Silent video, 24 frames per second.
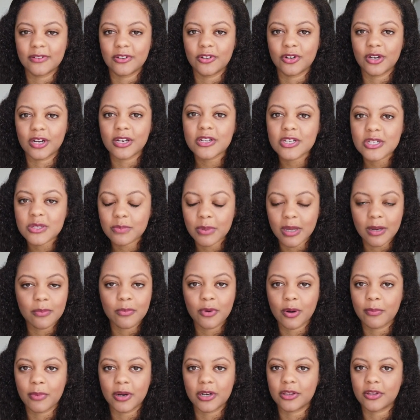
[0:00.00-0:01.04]
you're going to spend
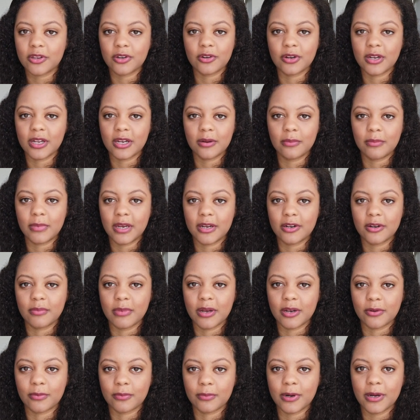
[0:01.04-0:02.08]
more money than you're going to make no
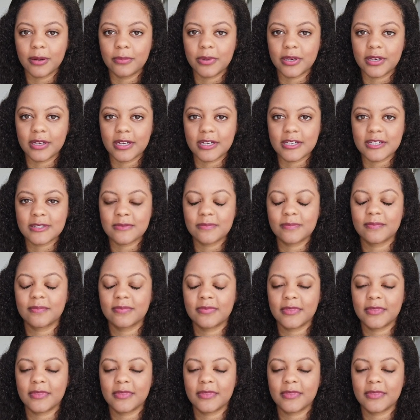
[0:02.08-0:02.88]
matter what, because